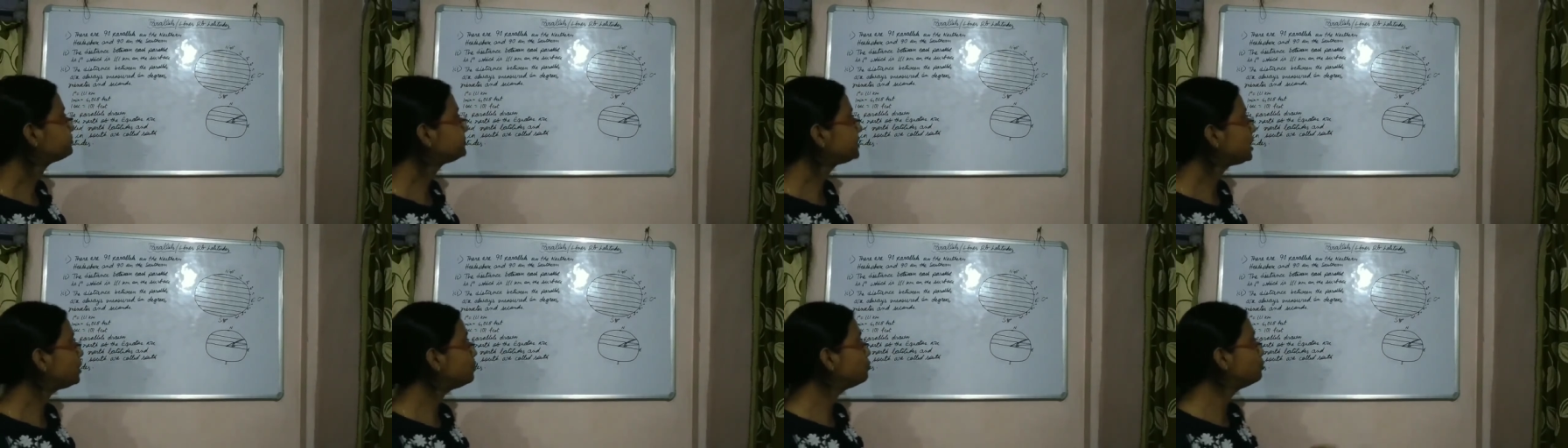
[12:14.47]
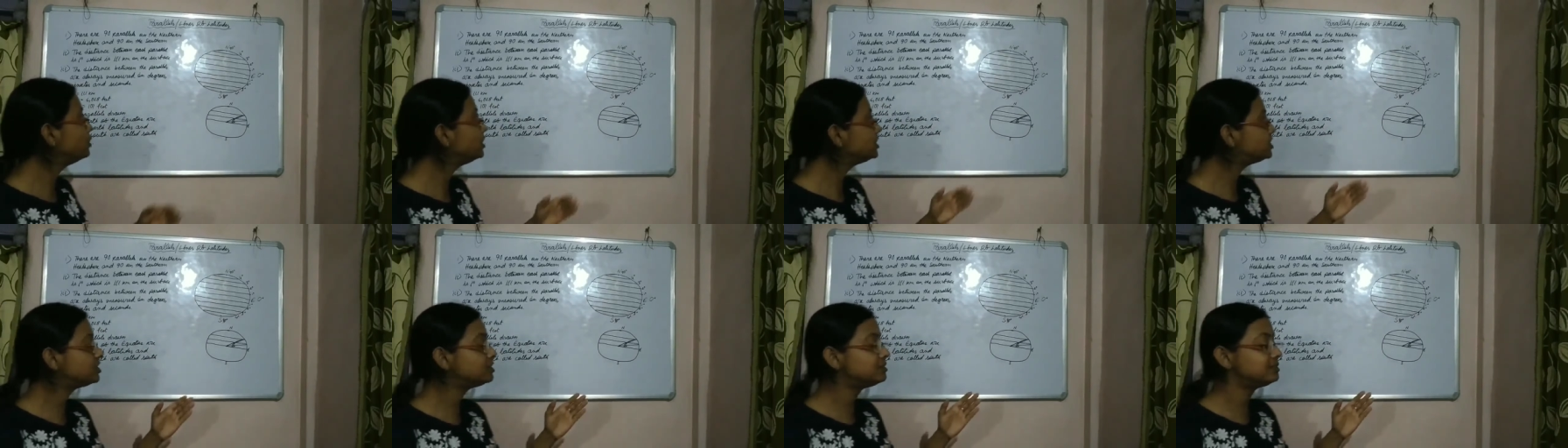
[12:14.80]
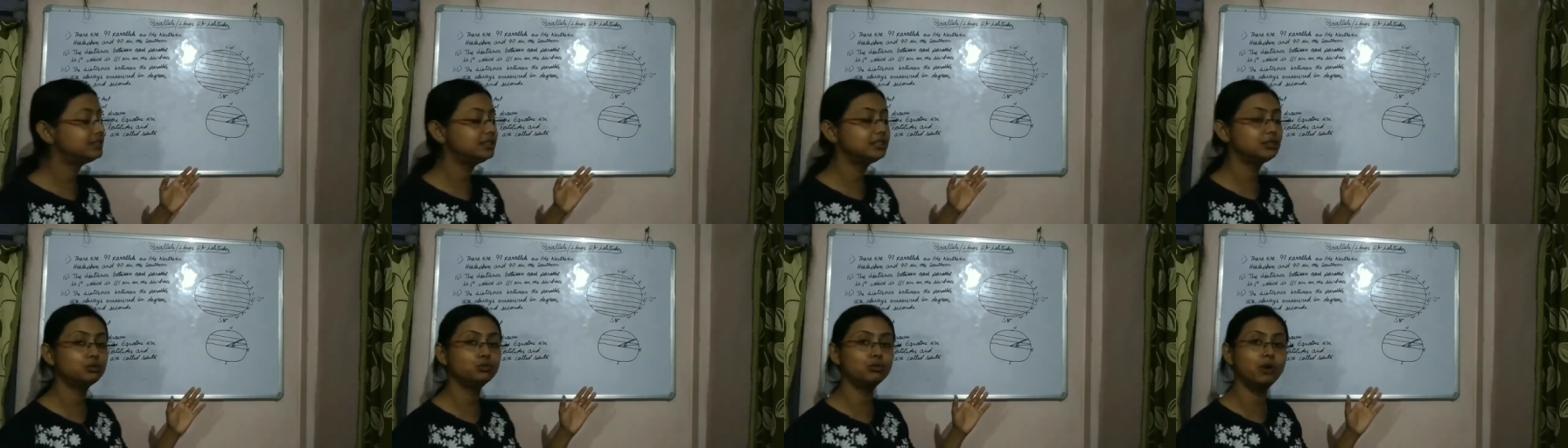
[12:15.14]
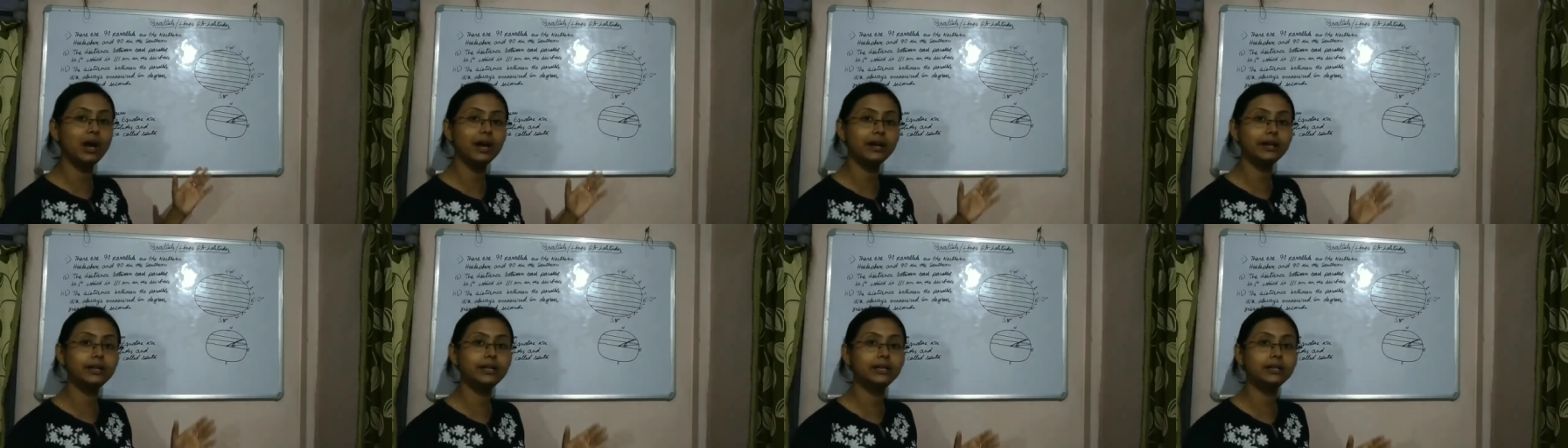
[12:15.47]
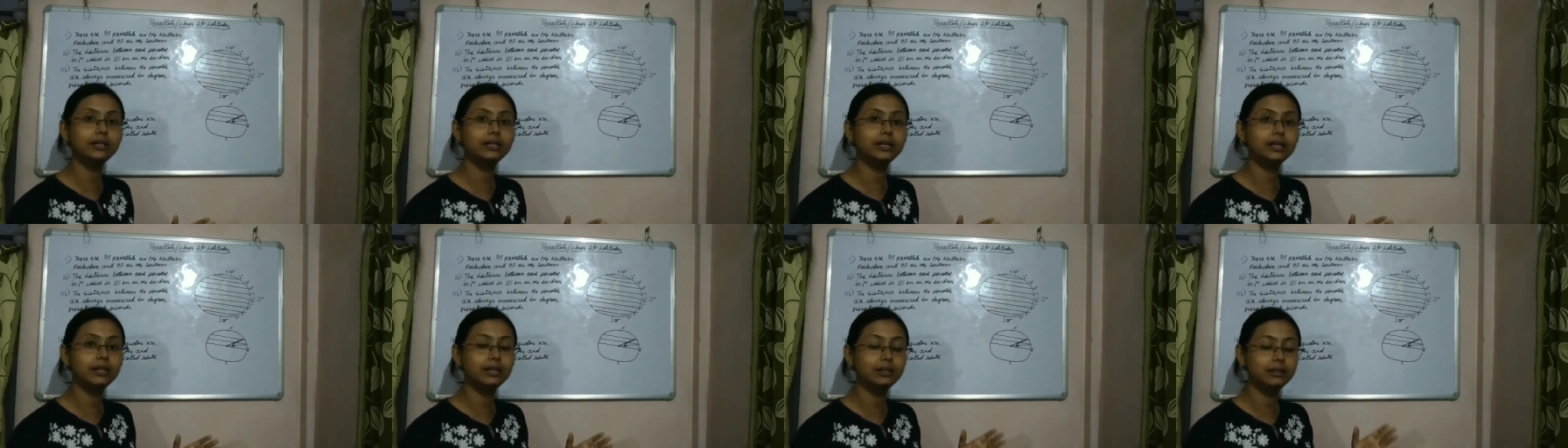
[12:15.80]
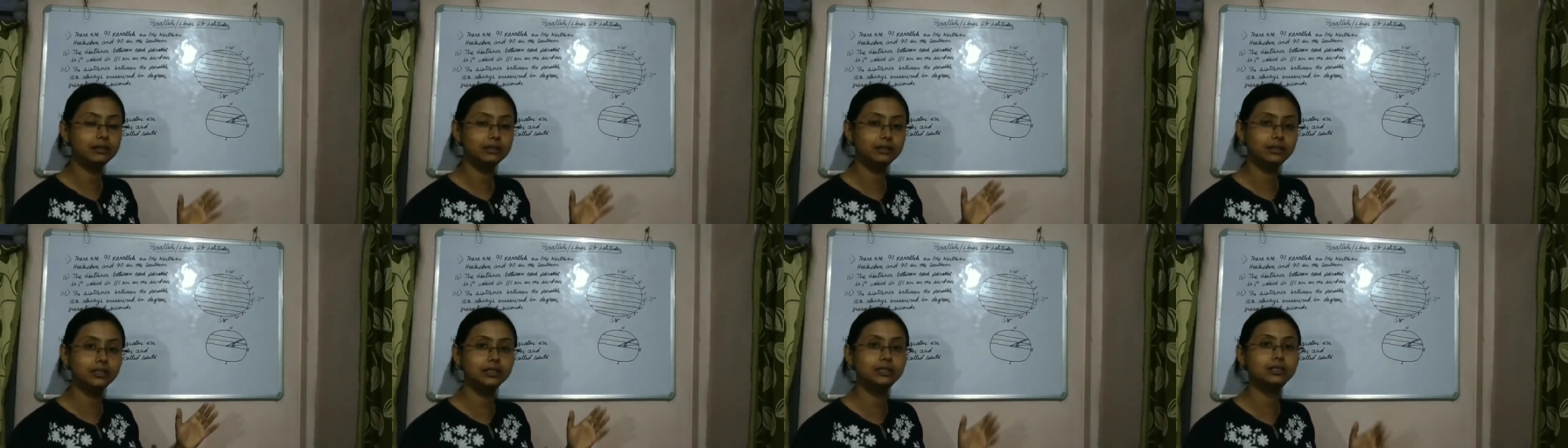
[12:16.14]
which is this 1 degree
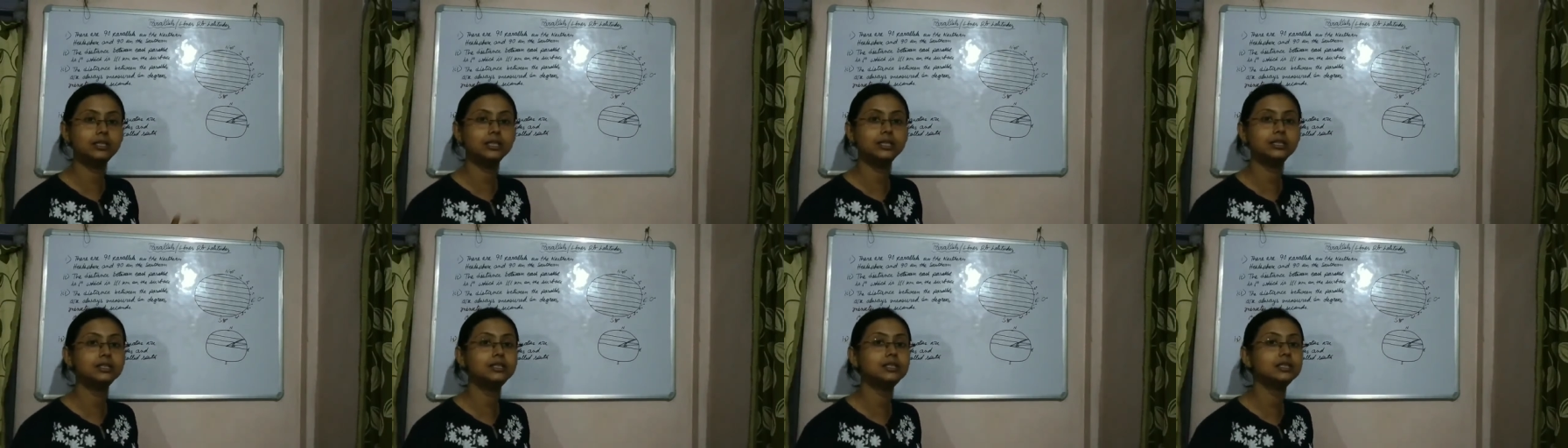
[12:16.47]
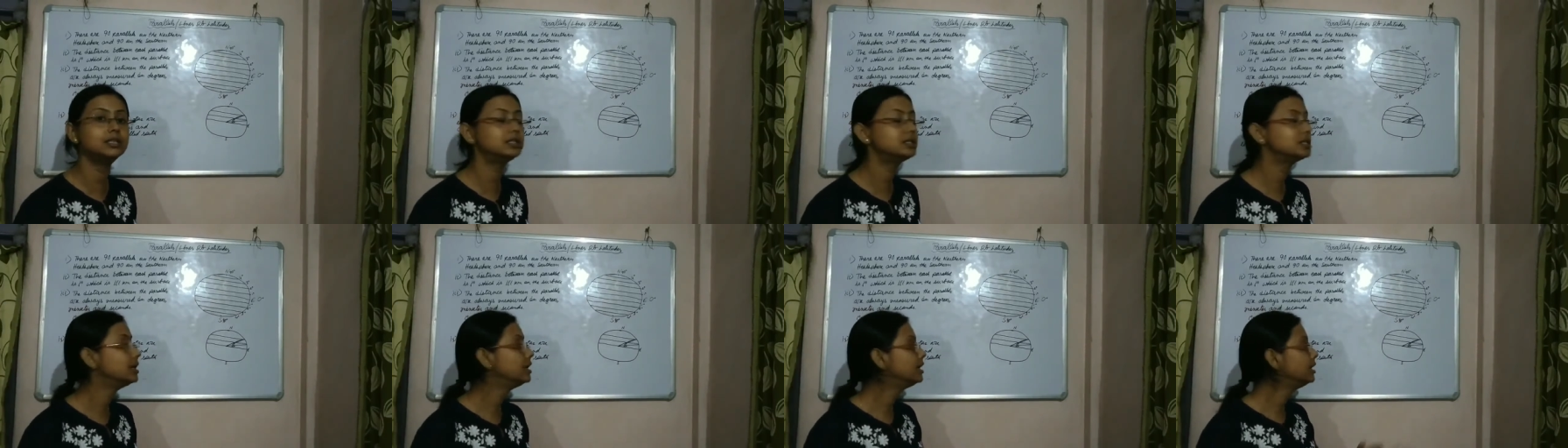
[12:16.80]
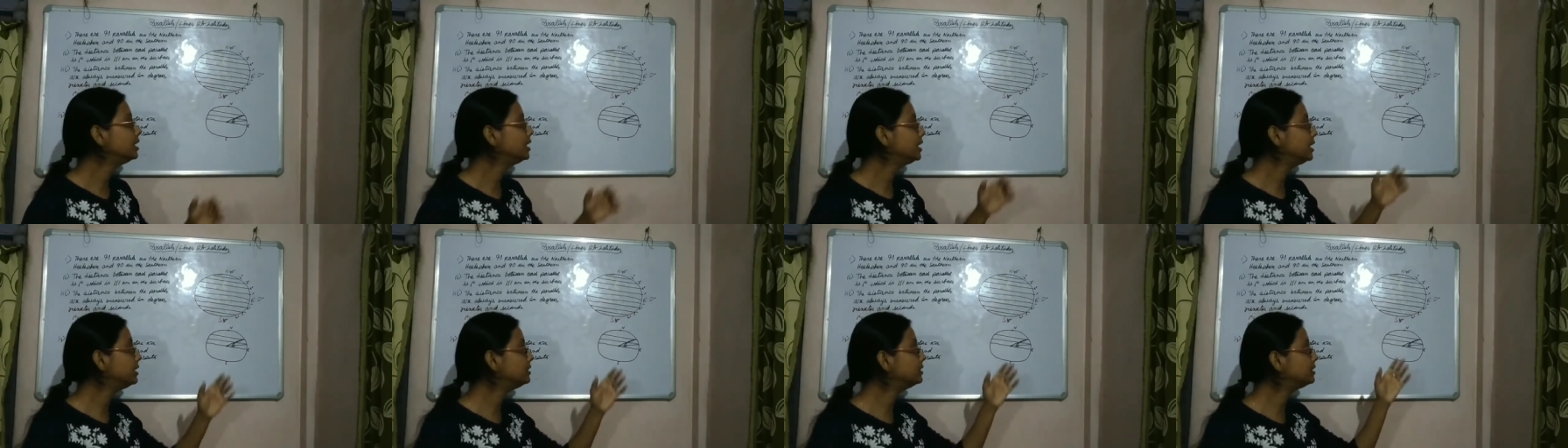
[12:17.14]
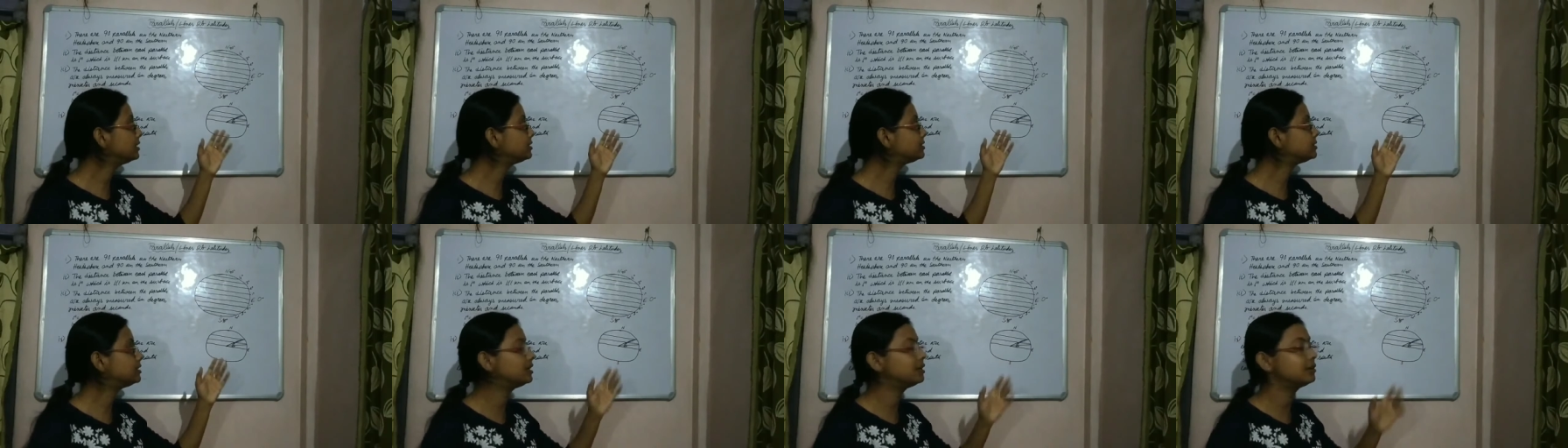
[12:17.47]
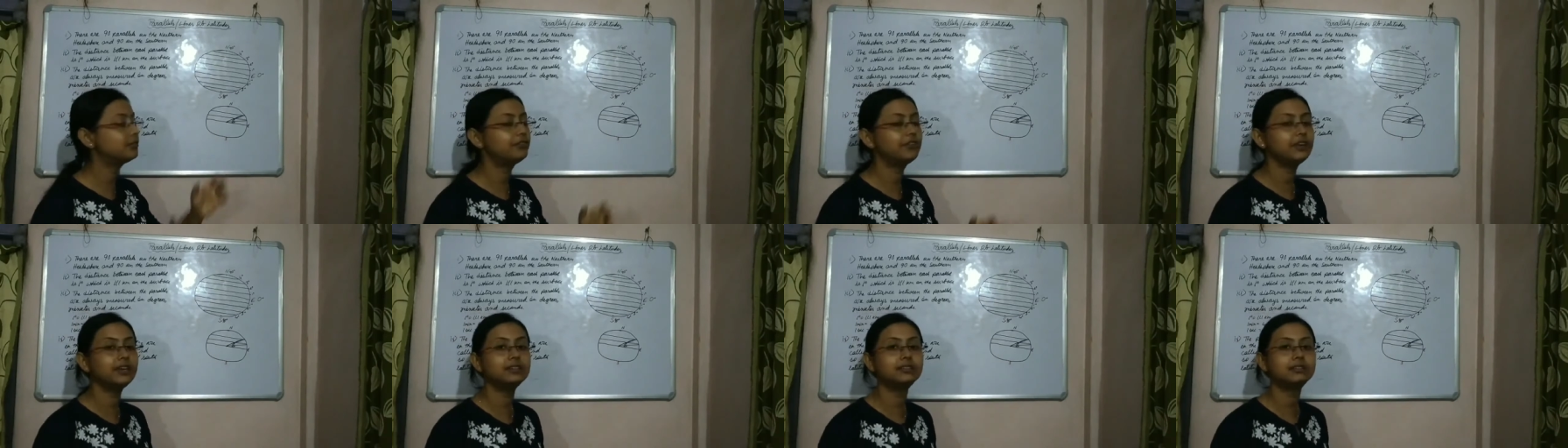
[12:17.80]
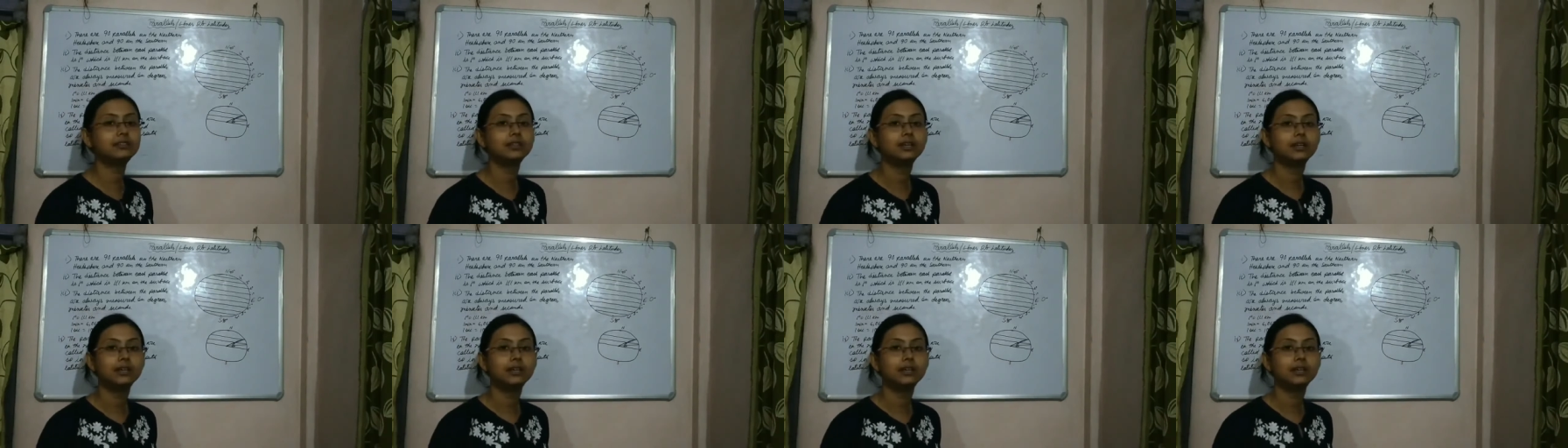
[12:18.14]
distance is in the surface,